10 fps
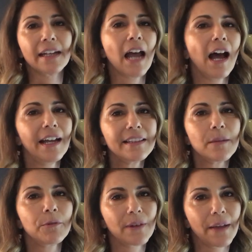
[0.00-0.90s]
and hide
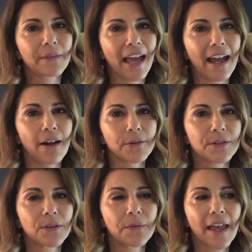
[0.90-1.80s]
them around the house so